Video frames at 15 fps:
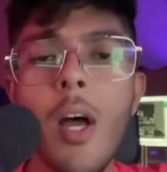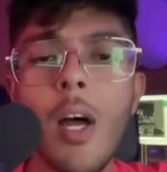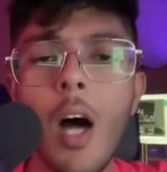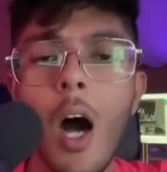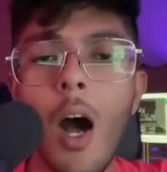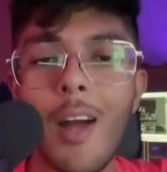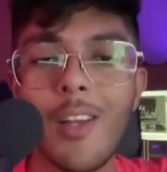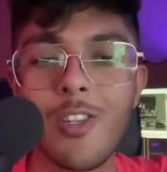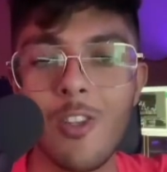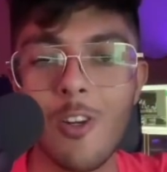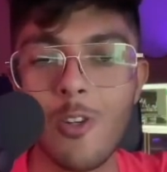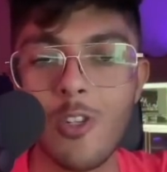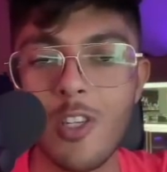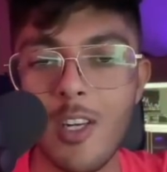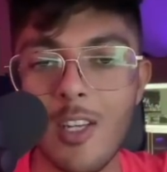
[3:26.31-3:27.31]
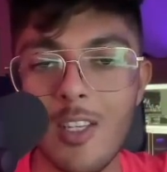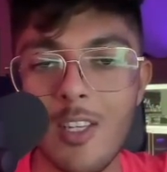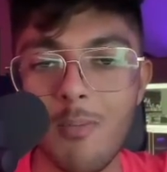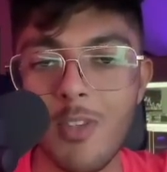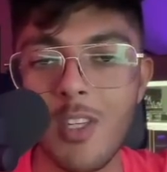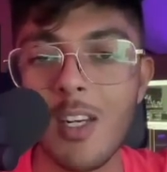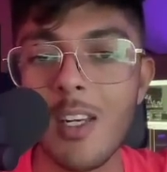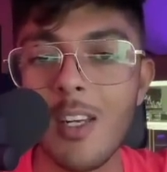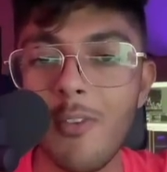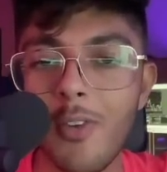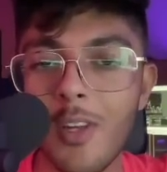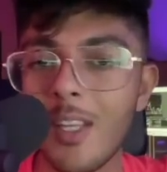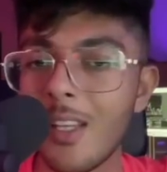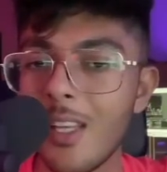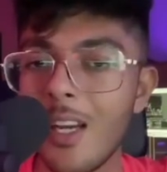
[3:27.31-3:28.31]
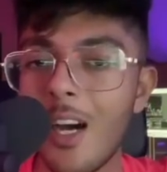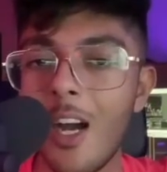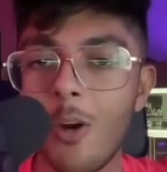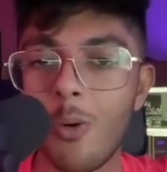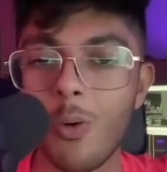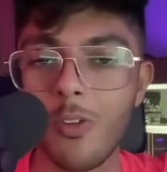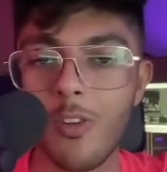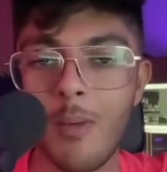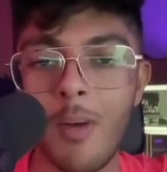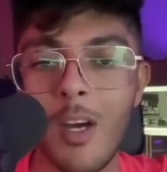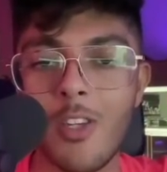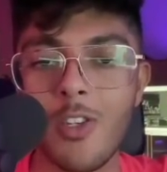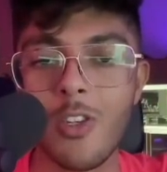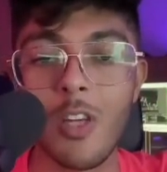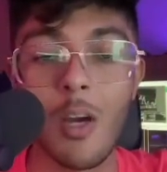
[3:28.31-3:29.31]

and start setting some significantly higher all-time highs.